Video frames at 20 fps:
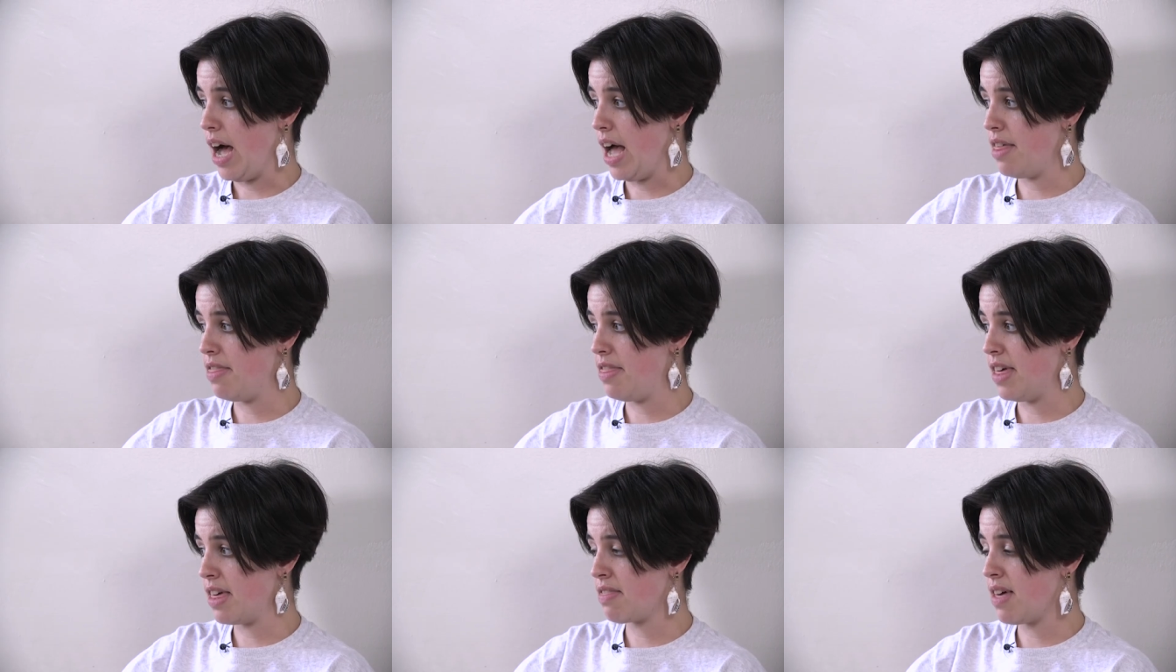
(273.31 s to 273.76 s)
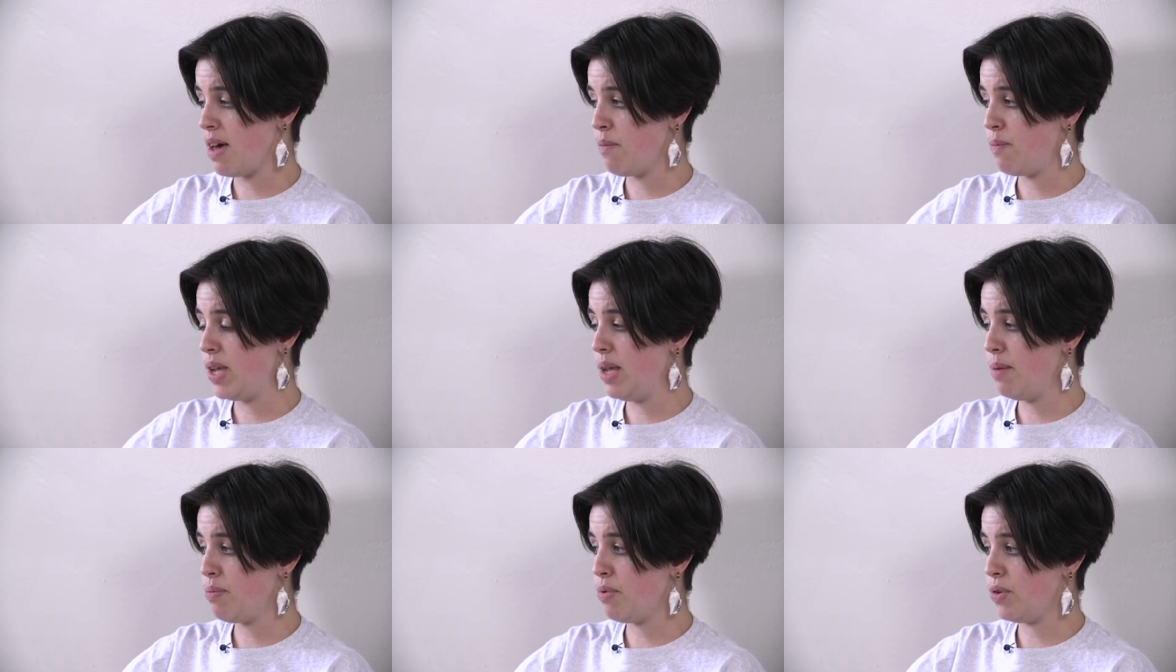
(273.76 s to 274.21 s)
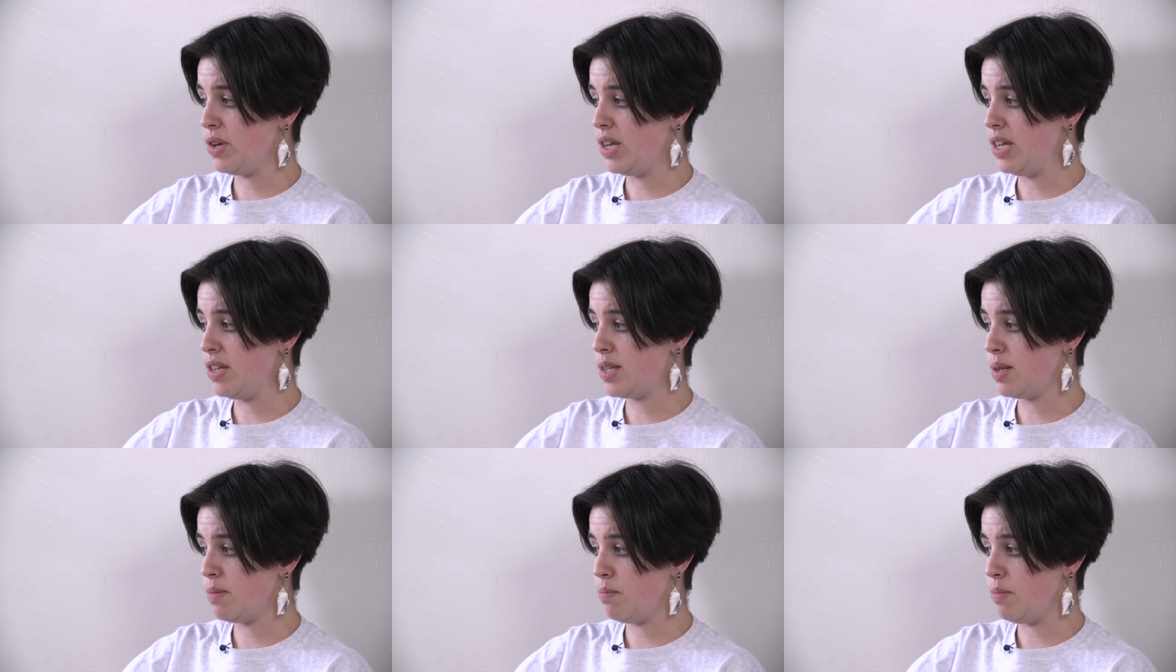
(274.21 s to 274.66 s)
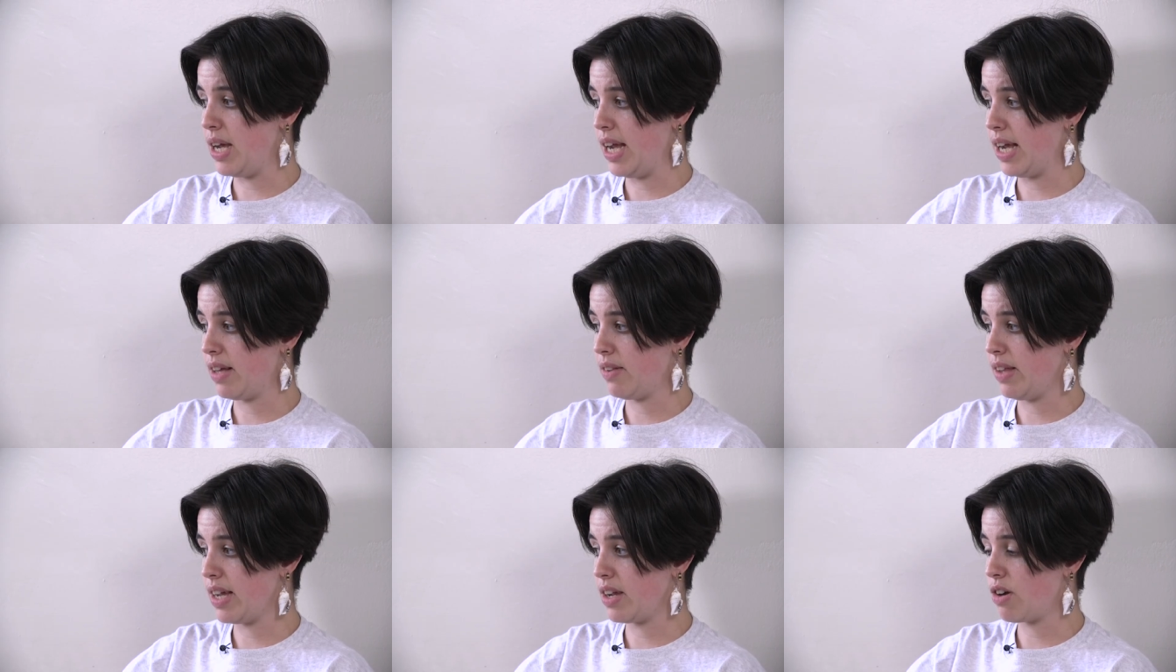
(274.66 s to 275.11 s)
I think that people need to
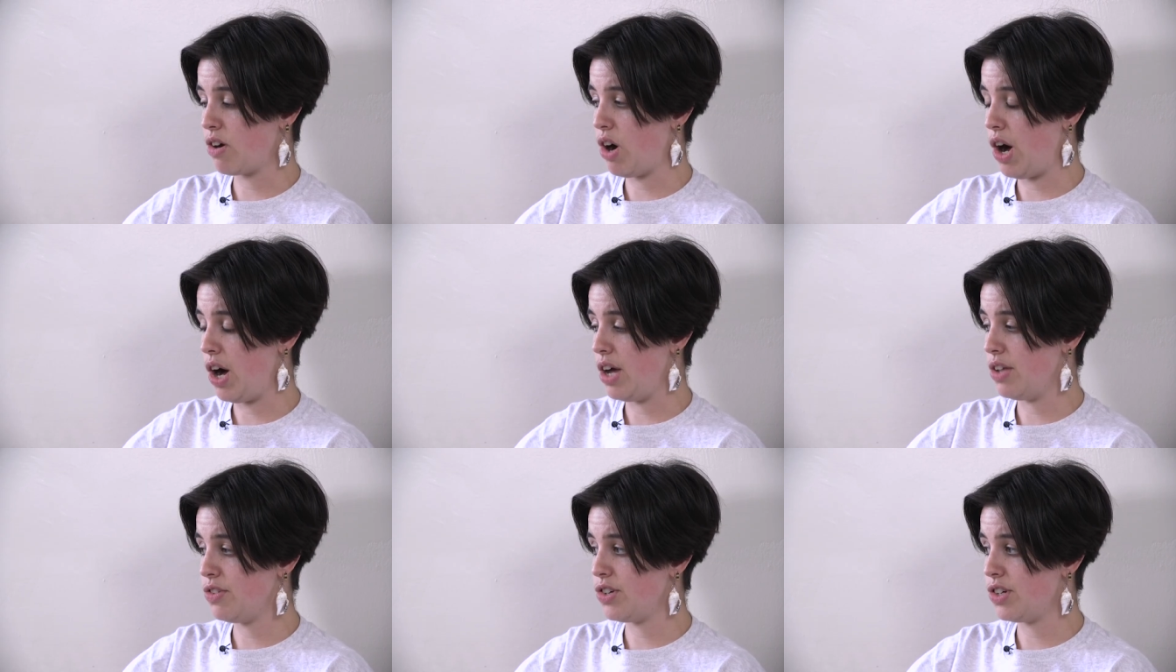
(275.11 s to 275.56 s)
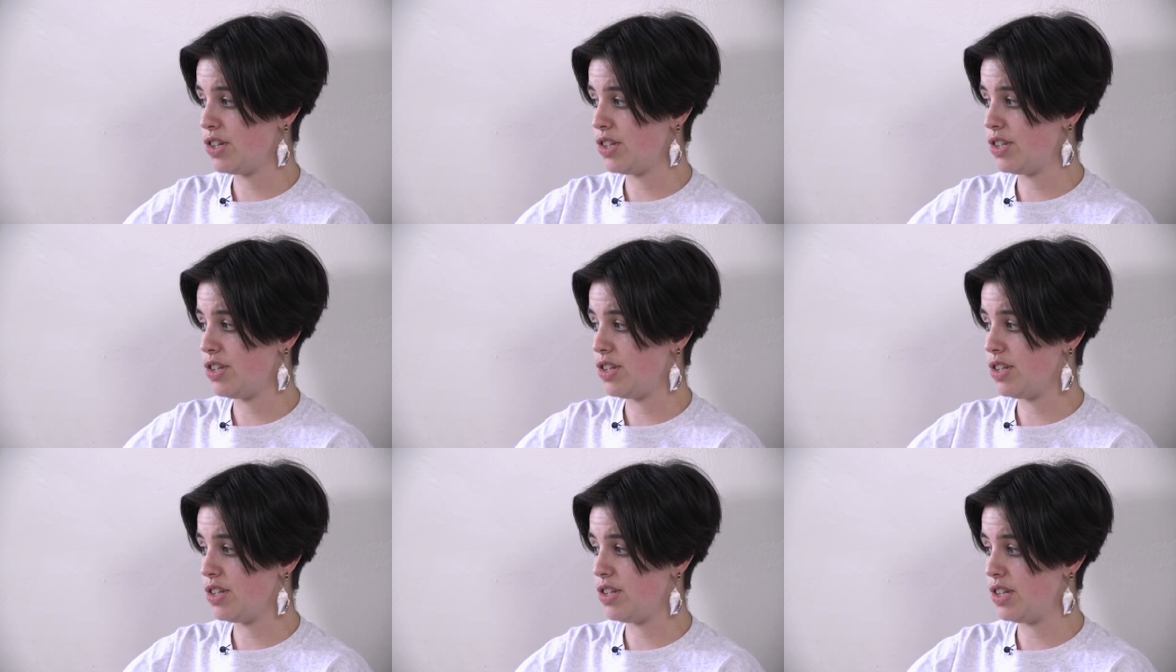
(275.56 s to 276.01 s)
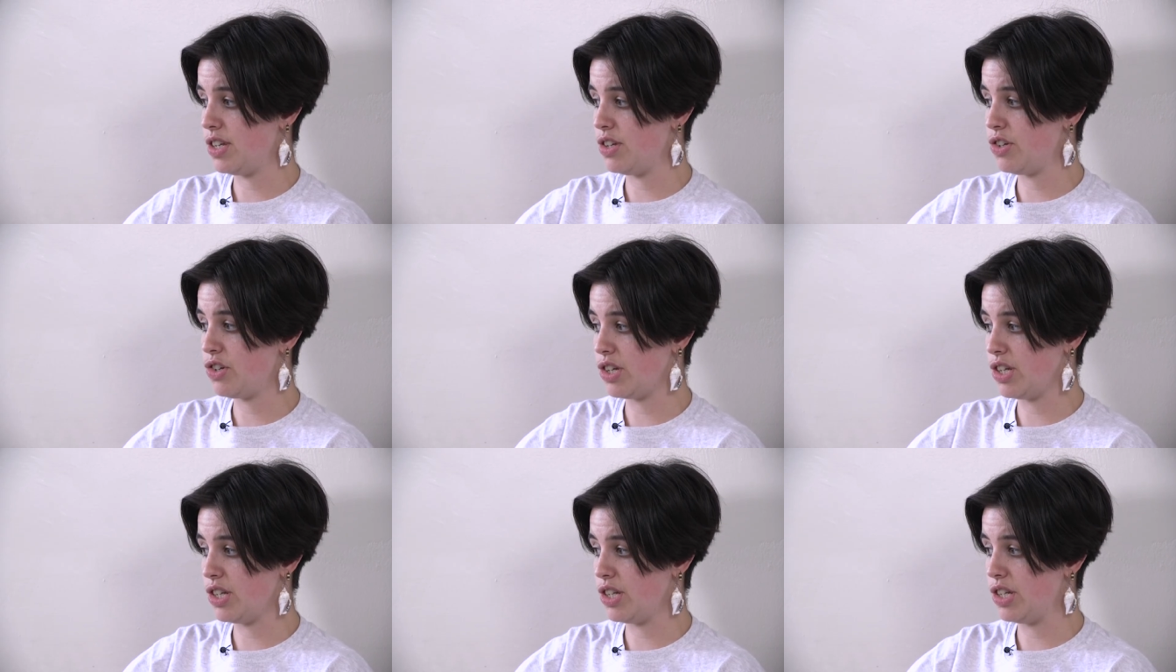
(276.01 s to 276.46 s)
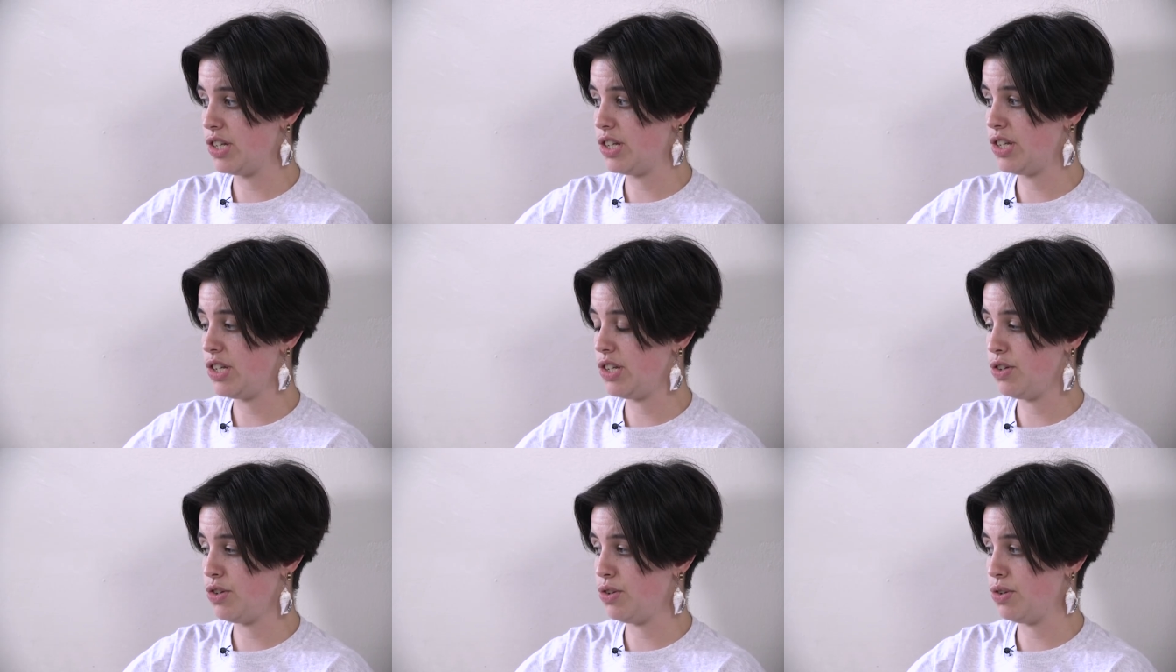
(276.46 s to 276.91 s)
make like conscious
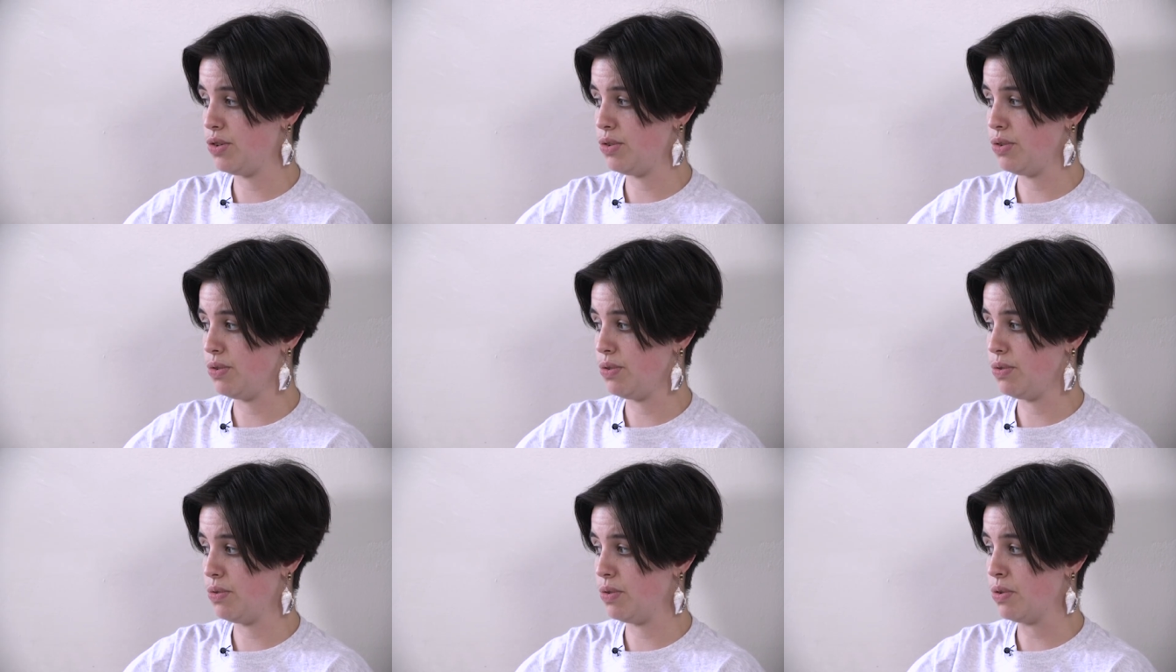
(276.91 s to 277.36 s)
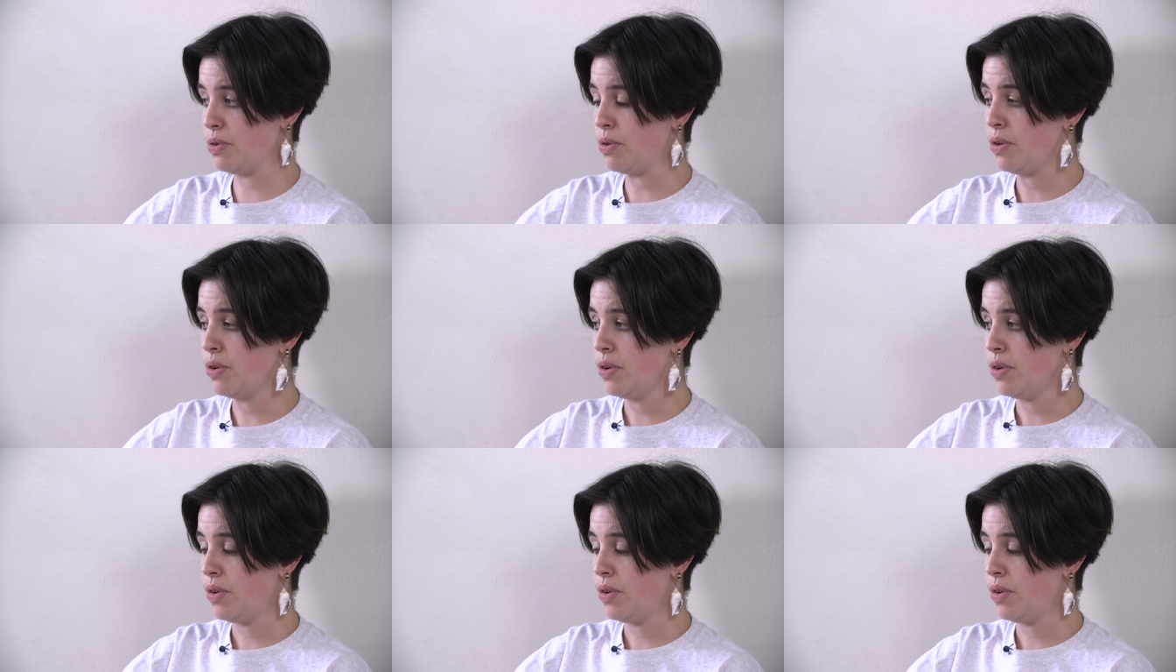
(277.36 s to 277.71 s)
decisions to